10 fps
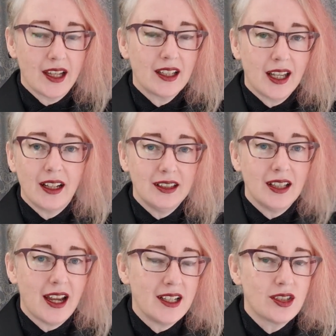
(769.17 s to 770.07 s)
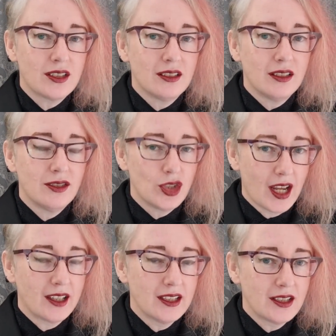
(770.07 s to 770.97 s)
like light
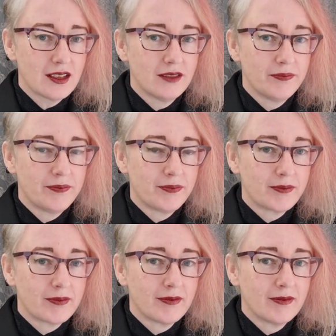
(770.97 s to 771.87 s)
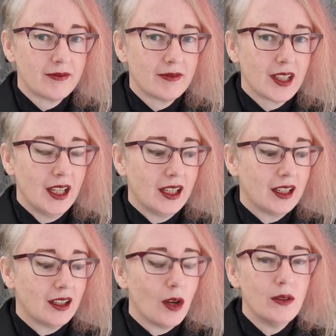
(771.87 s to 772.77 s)
jacket
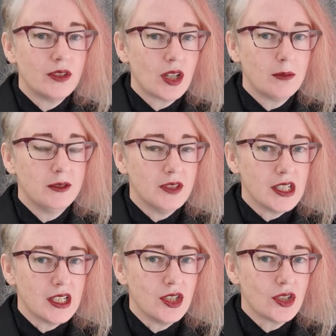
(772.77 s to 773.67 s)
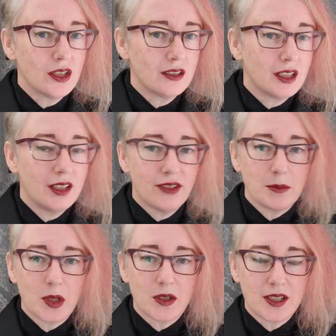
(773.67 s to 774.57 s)
over top of a t-shirt. If
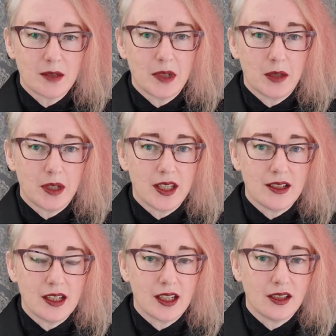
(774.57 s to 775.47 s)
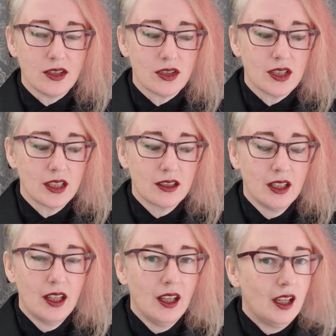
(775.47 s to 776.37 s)
I'm going somewhere where there's air conditioning,
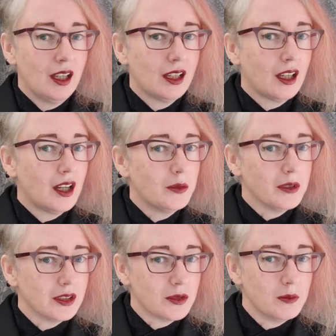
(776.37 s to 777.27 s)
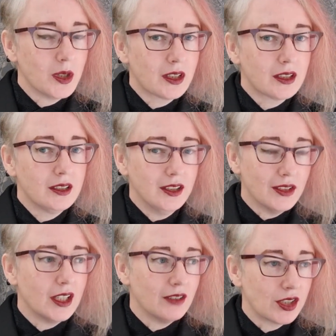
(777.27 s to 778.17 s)
I'll wear it to work if
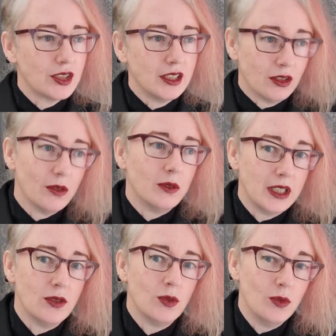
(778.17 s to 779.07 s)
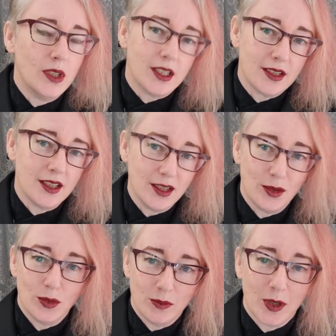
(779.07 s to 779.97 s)
I ever actually go into the city
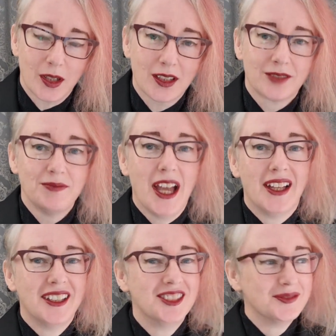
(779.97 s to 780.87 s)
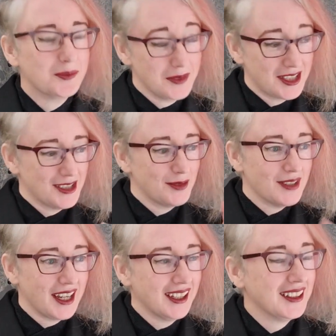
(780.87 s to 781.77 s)
to work, which is
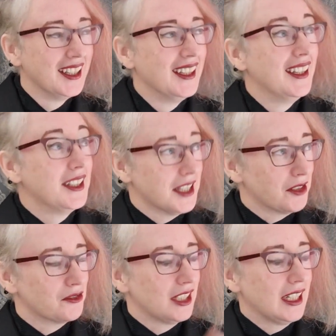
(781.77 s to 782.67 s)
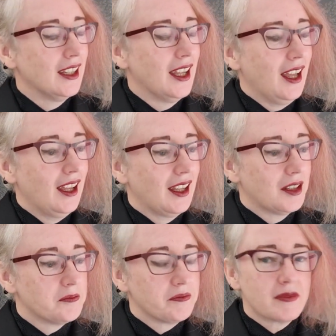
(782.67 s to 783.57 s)
rare, thankfully.
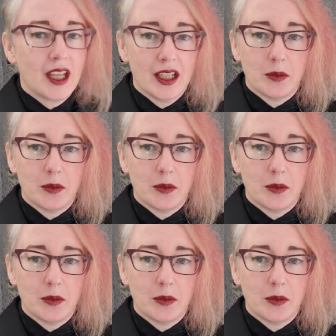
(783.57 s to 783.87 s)
I